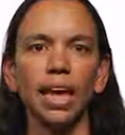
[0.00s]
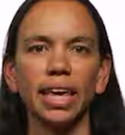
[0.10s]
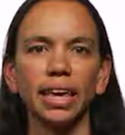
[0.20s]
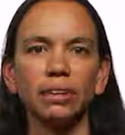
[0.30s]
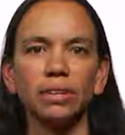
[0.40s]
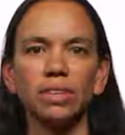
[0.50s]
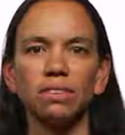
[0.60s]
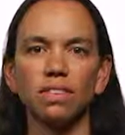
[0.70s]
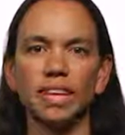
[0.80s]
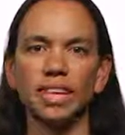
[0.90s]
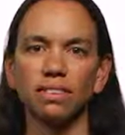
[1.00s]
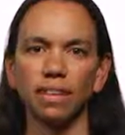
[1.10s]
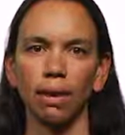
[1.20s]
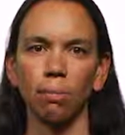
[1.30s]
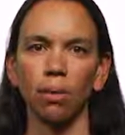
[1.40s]
Here you can see an
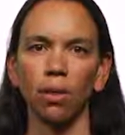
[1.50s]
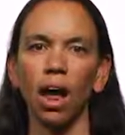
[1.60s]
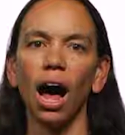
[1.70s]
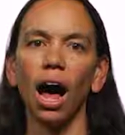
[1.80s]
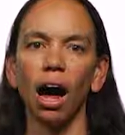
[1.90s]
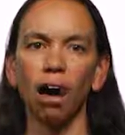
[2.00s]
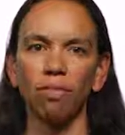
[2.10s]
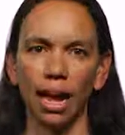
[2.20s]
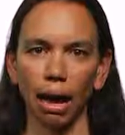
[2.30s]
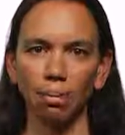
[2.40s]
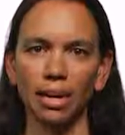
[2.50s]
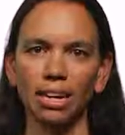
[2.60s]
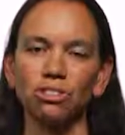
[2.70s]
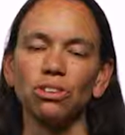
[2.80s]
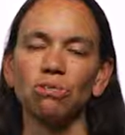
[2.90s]
example of an
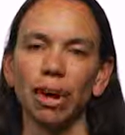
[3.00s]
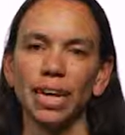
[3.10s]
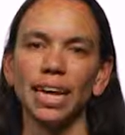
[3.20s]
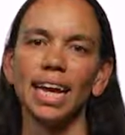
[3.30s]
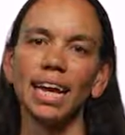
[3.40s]
application running